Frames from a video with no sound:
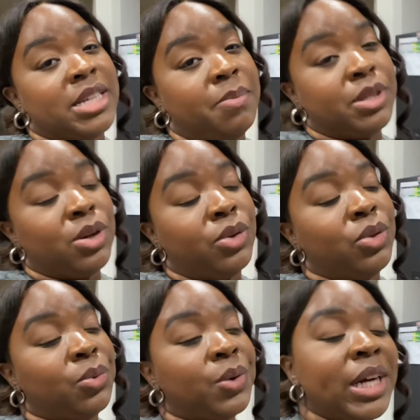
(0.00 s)
episode
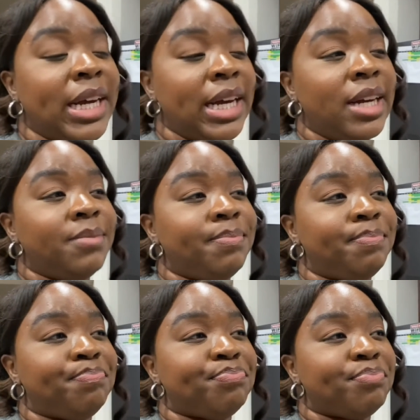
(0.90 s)
3.
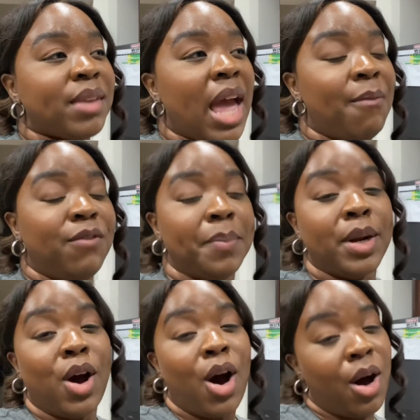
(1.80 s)
I'm filming
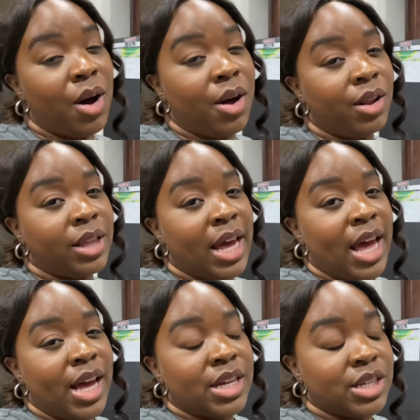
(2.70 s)
a haul.
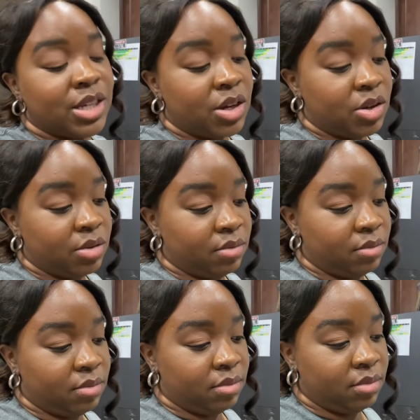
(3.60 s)
So
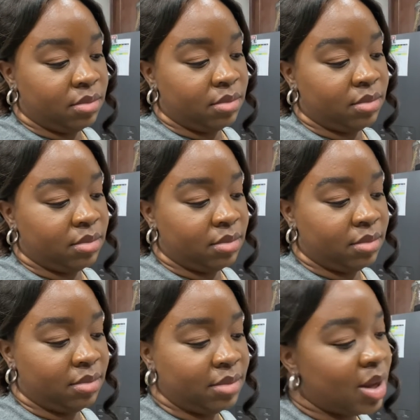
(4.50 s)

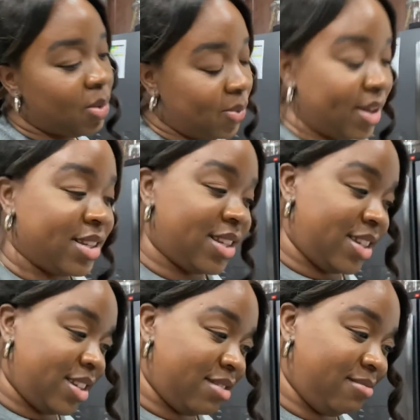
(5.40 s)
what is that?